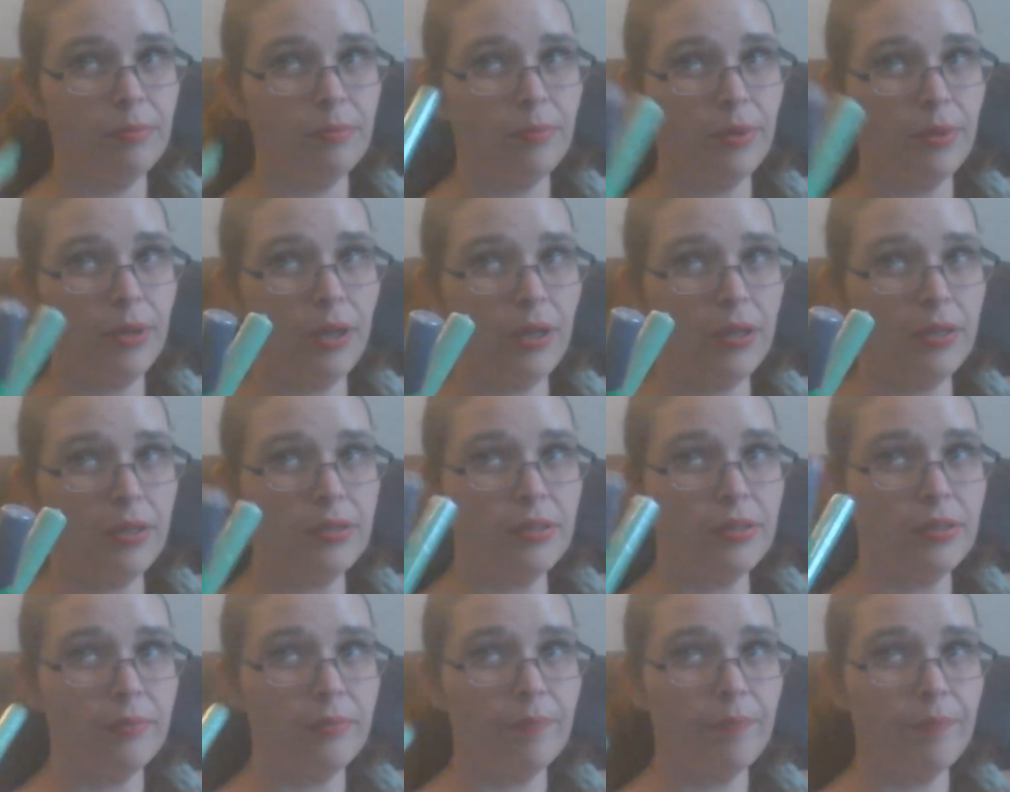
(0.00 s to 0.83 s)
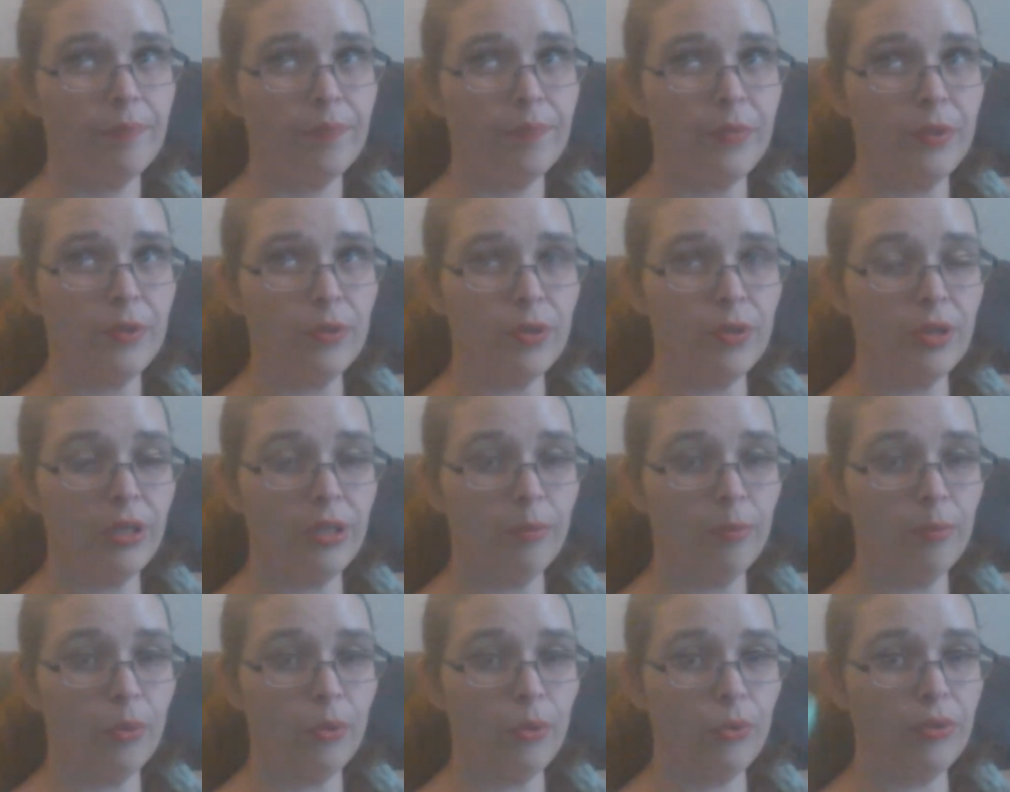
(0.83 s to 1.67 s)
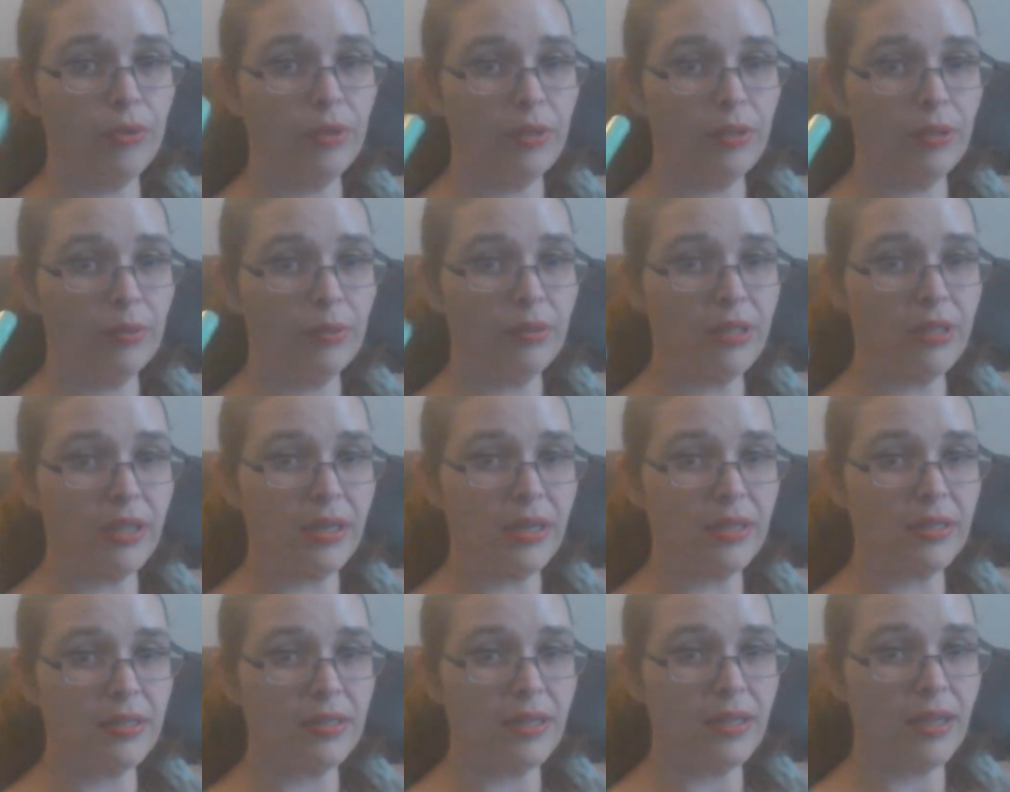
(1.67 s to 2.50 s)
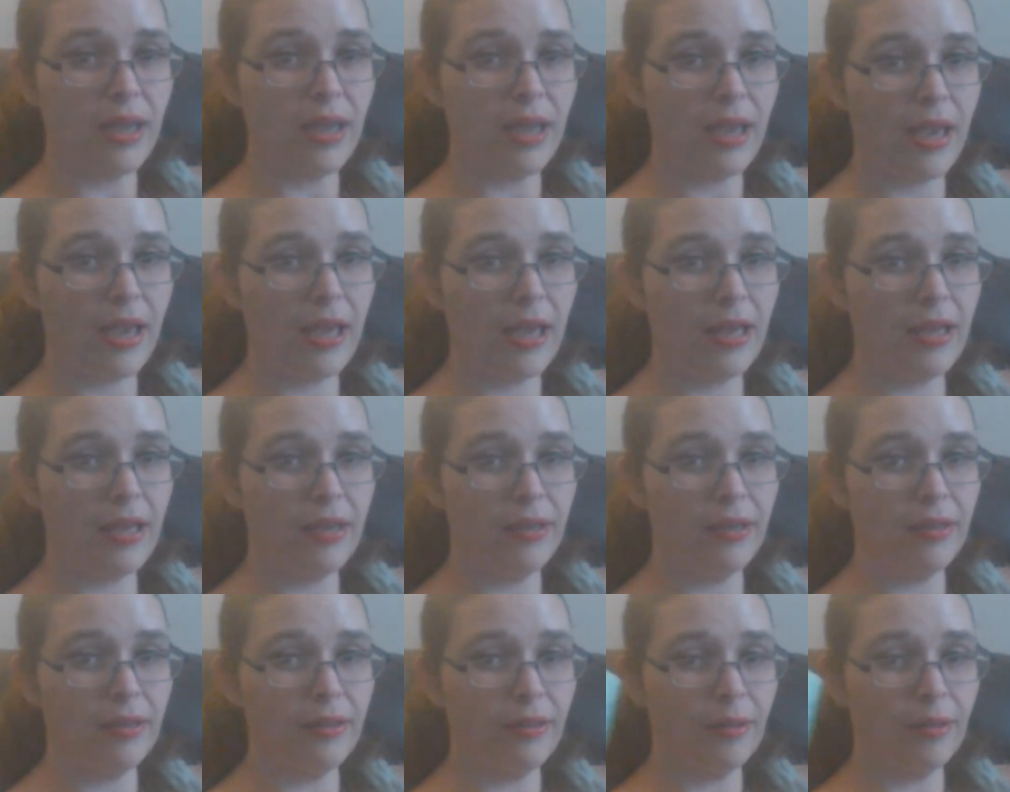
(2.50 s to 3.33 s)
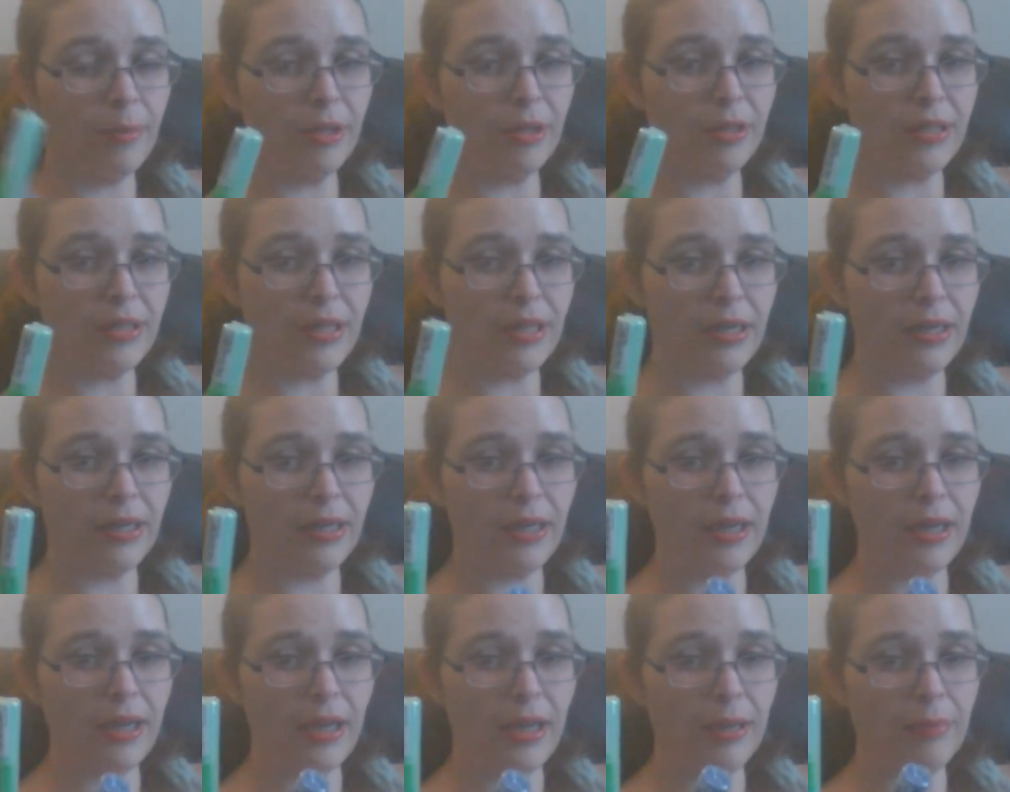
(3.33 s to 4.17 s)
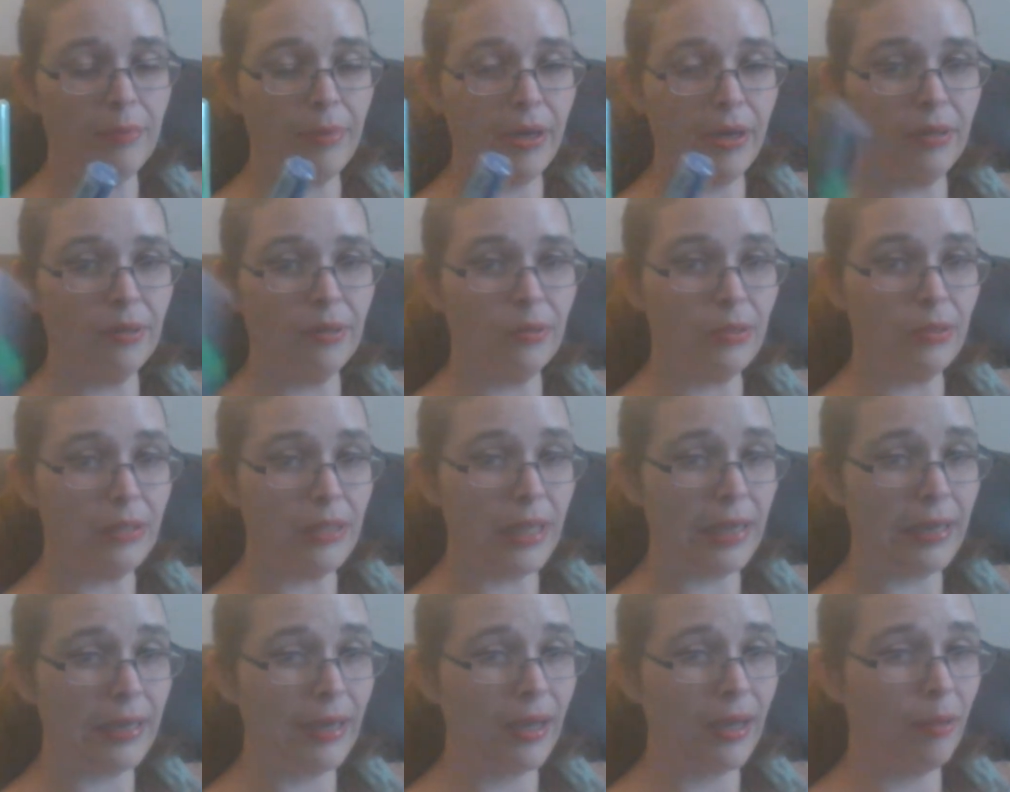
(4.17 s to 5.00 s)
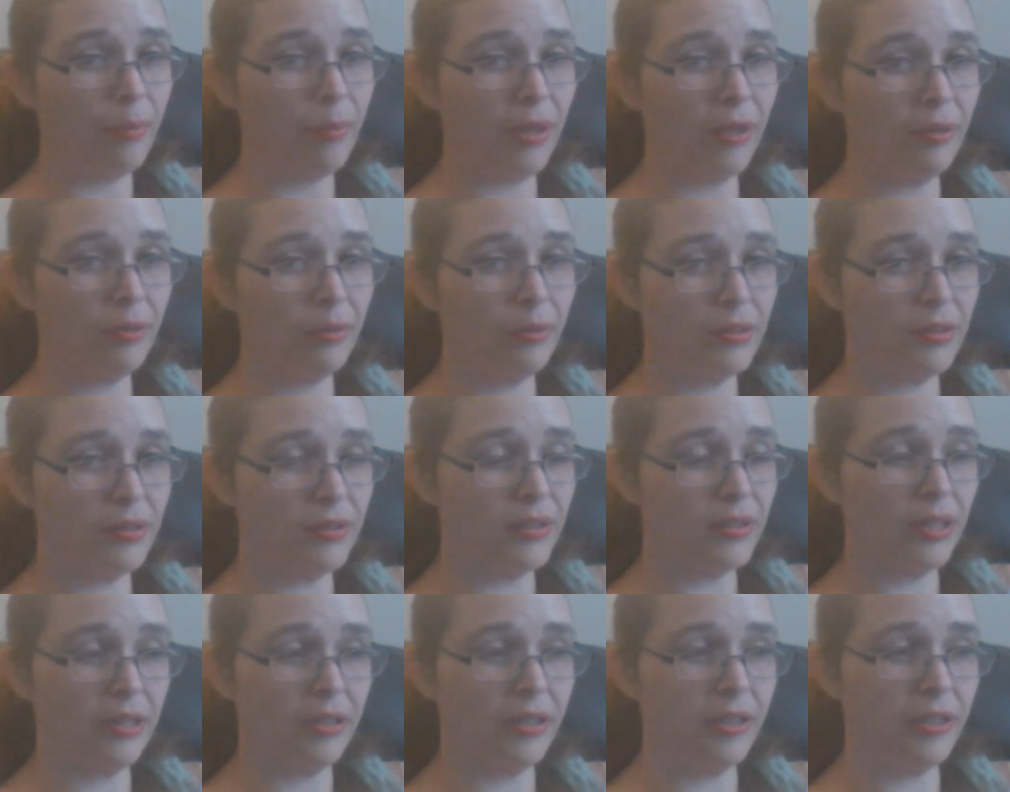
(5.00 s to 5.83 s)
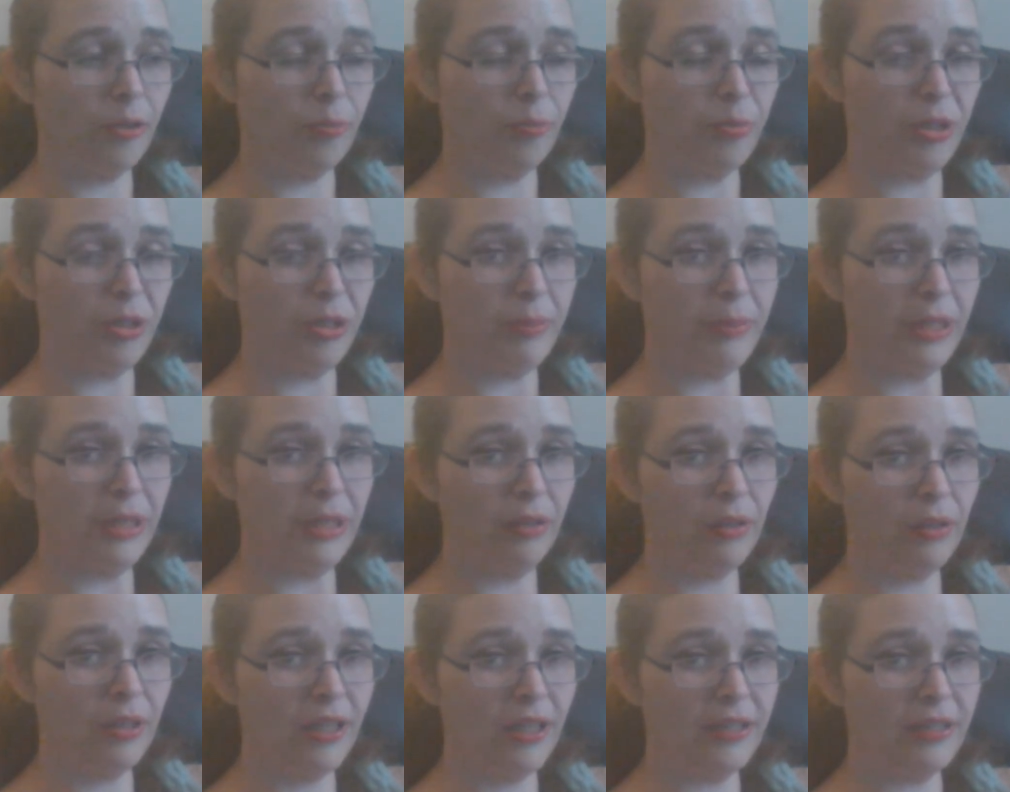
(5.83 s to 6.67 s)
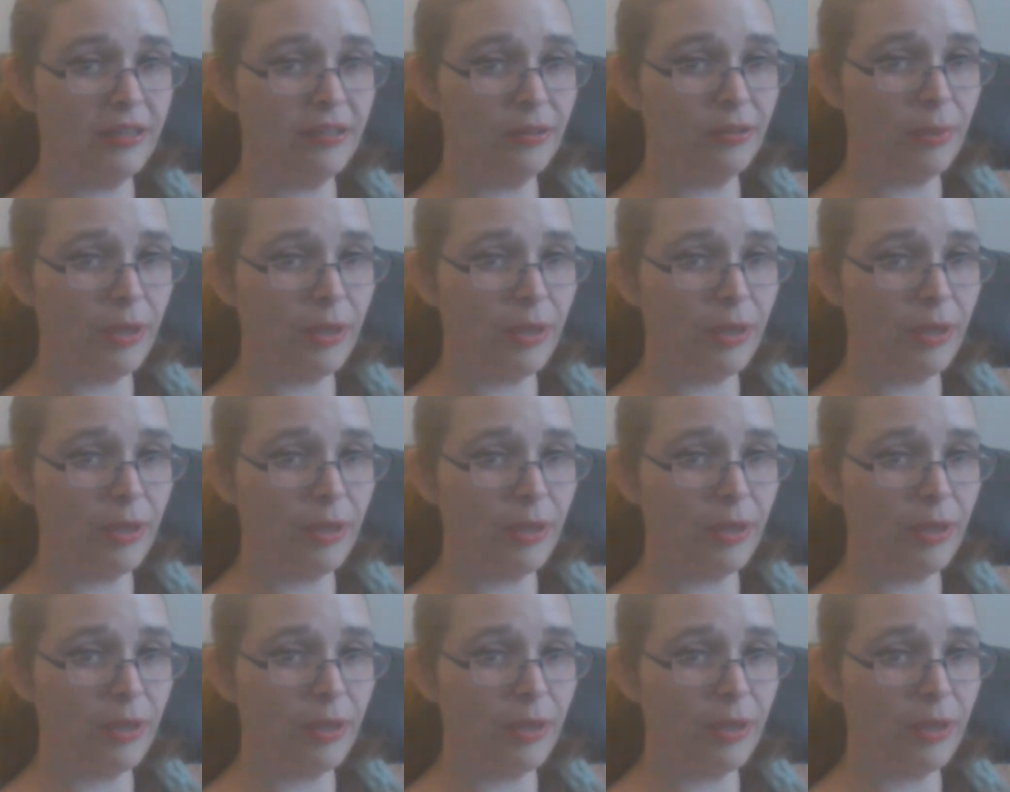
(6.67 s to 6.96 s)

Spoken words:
but you can get both the Liquitex and the Montana at Michaels, and now Michaels is carrying the PBO line as